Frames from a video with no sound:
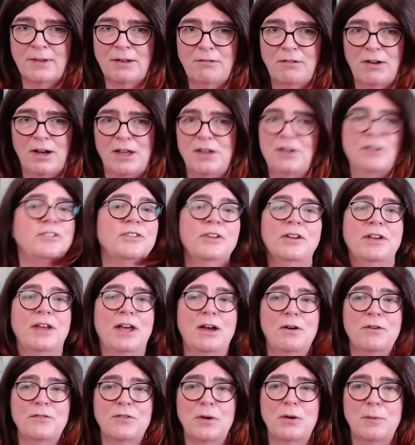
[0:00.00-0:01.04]
Right, so
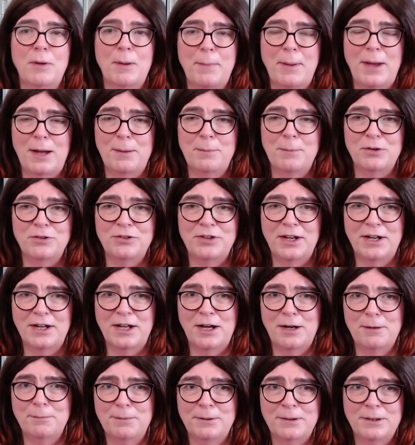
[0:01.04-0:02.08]
now I've got my PowerPoint deck
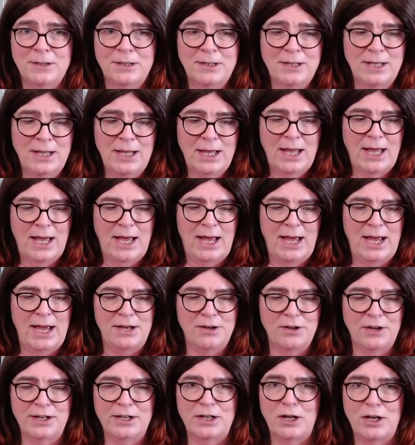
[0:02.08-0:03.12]
up, and
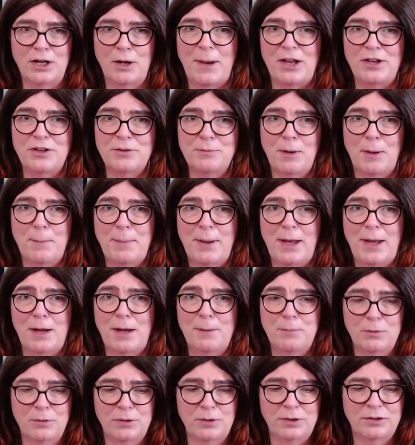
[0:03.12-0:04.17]
I can go back to my
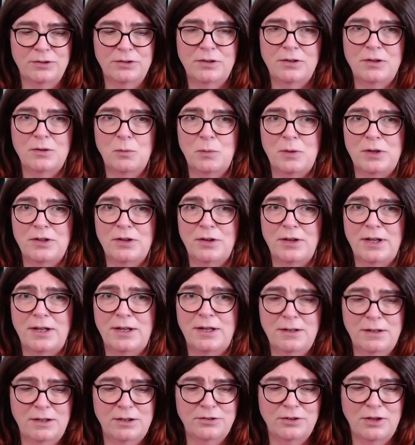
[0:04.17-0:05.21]
PowerPoint window
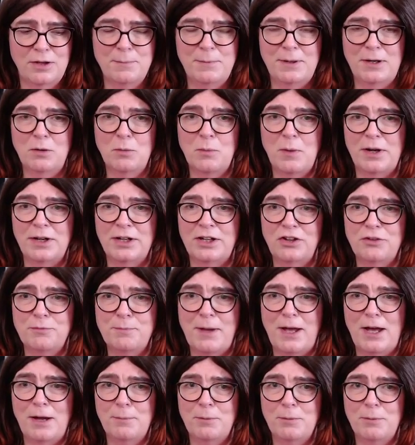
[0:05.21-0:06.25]
here. So the middle one gives
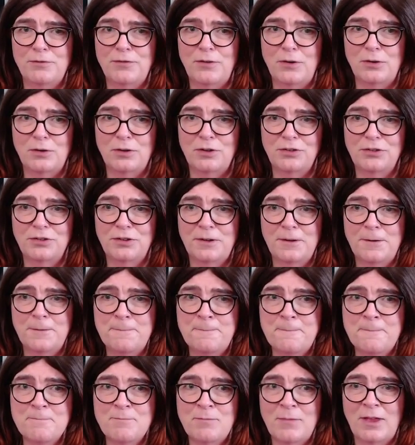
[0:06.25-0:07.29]
PowerPoint focus.
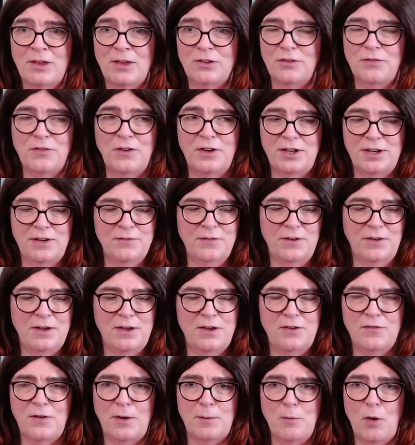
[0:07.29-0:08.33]
So if
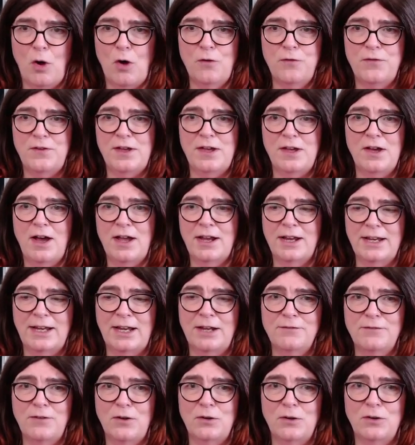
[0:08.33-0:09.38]
I'm off it, I can
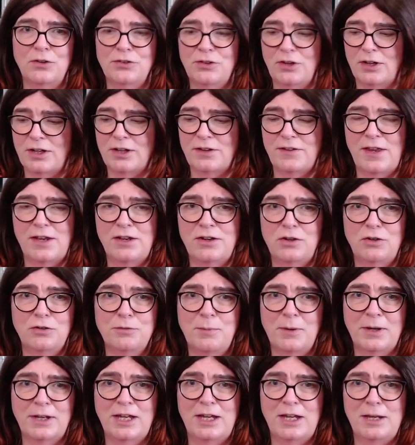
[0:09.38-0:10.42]
get focus. I can then use
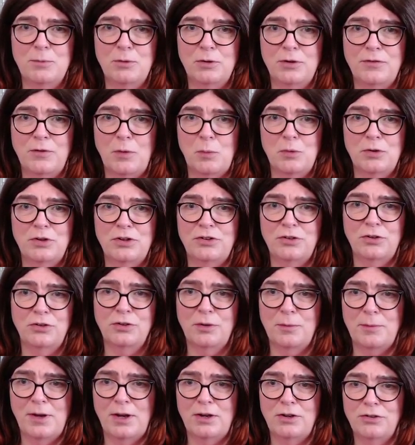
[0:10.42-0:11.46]
my keyboard if I wanted to. So
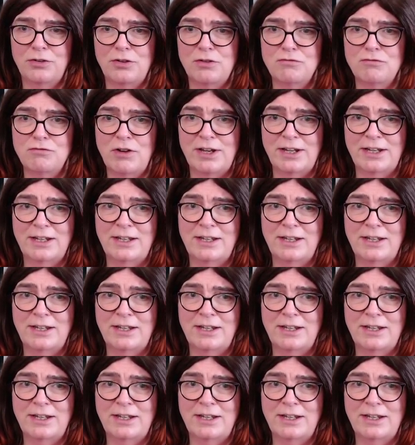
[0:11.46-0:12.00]
I'm now using the right